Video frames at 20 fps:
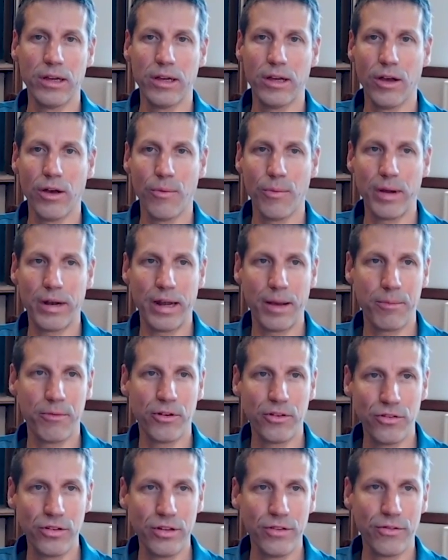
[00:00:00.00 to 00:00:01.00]
when I'm
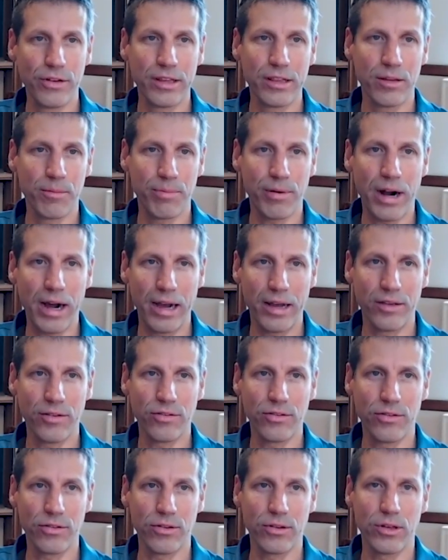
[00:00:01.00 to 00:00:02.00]
receiving the
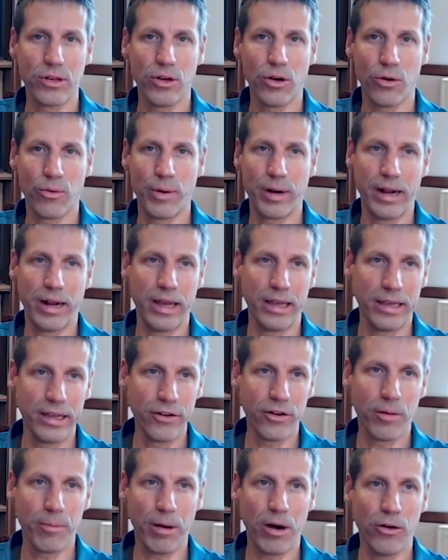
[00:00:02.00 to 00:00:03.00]
prize or when I hear
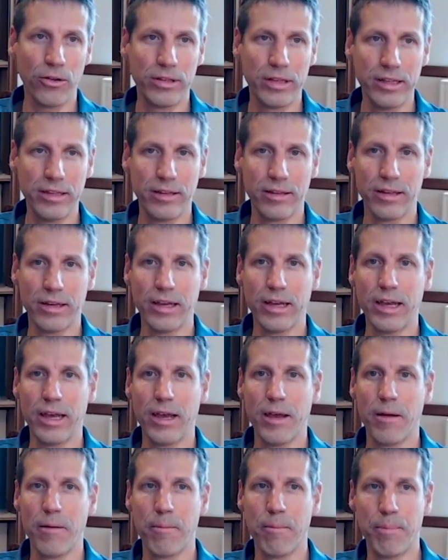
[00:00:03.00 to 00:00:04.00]
about it,
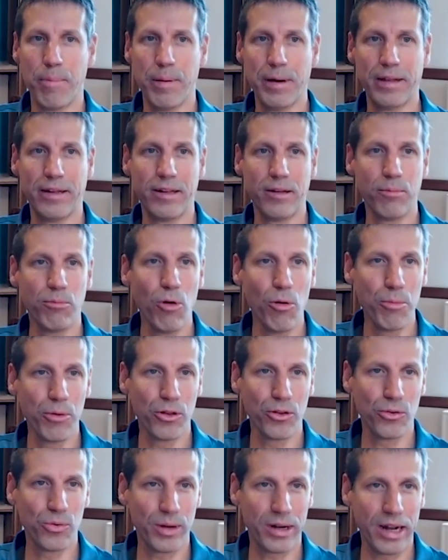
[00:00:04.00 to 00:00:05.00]
but the
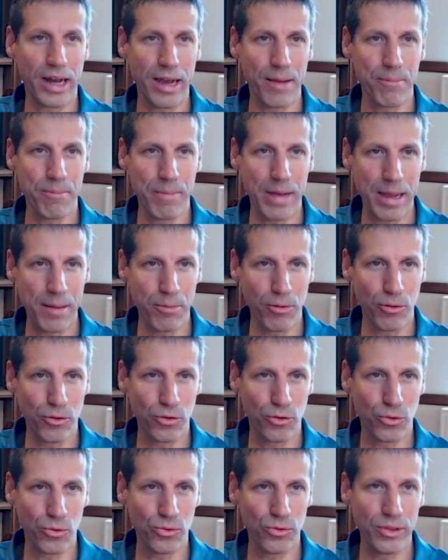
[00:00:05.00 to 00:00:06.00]
moment when I'm able
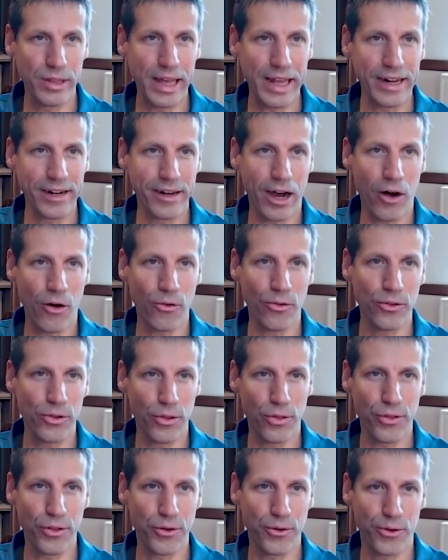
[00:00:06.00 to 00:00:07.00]
to nail down the
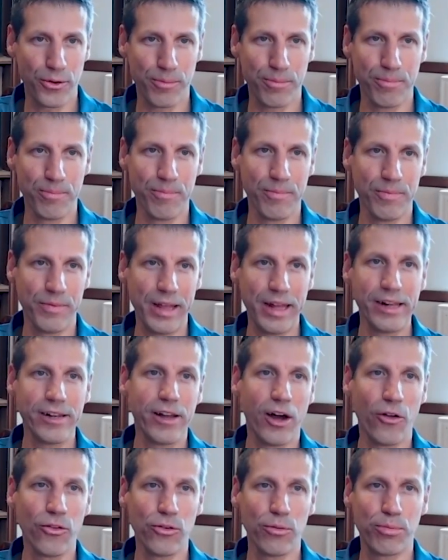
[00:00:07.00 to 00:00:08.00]
theorem. nail
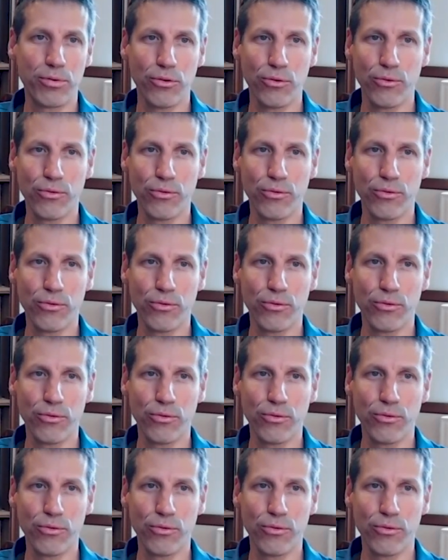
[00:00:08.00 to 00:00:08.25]
down the proof.